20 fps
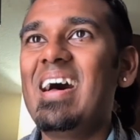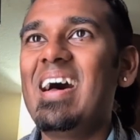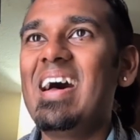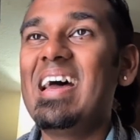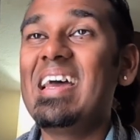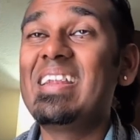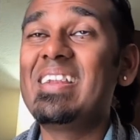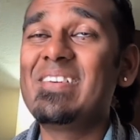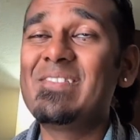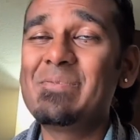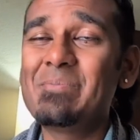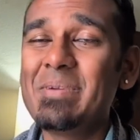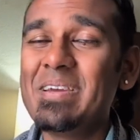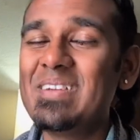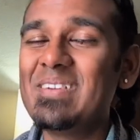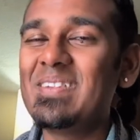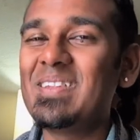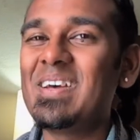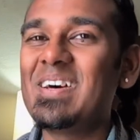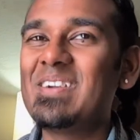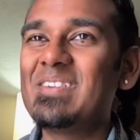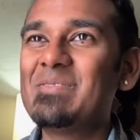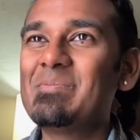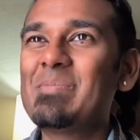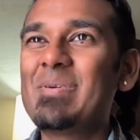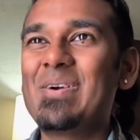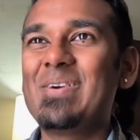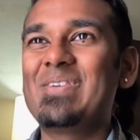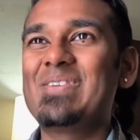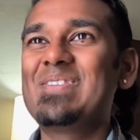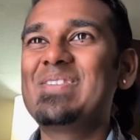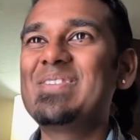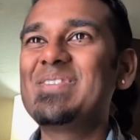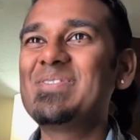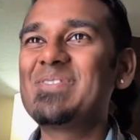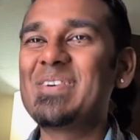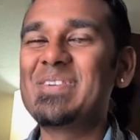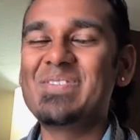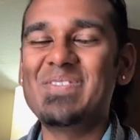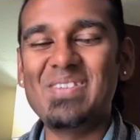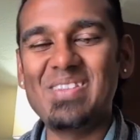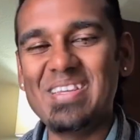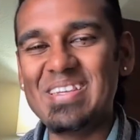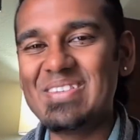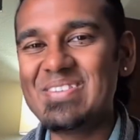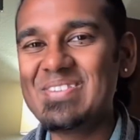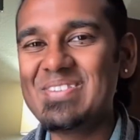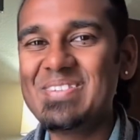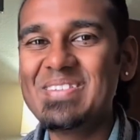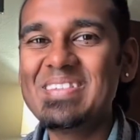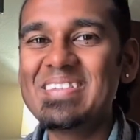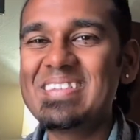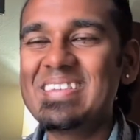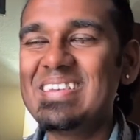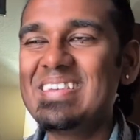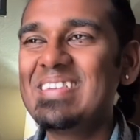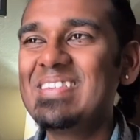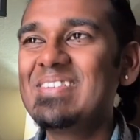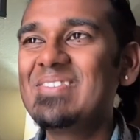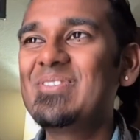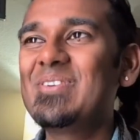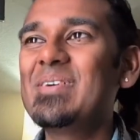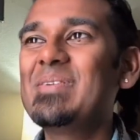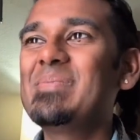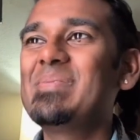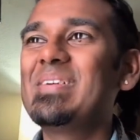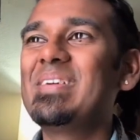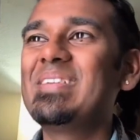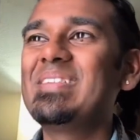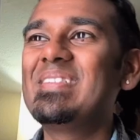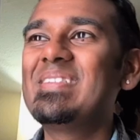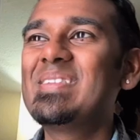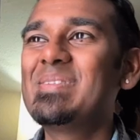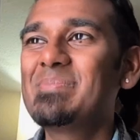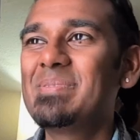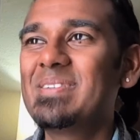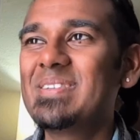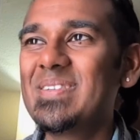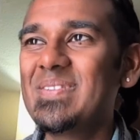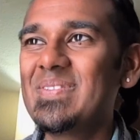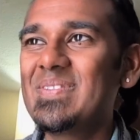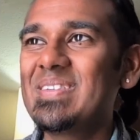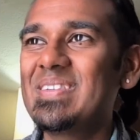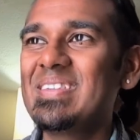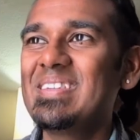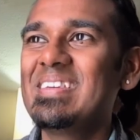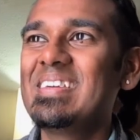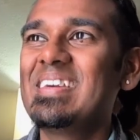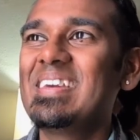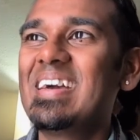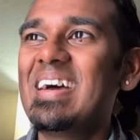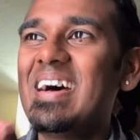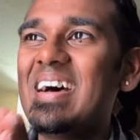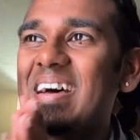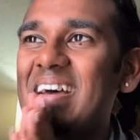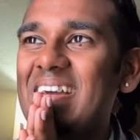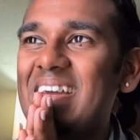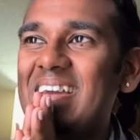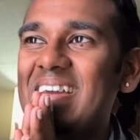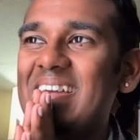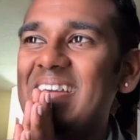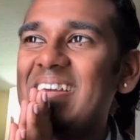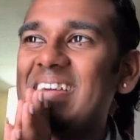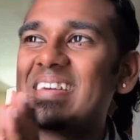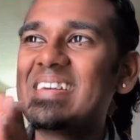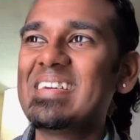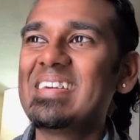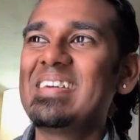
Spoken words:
And I've made a lot of personal revelations in the trip, and specifically I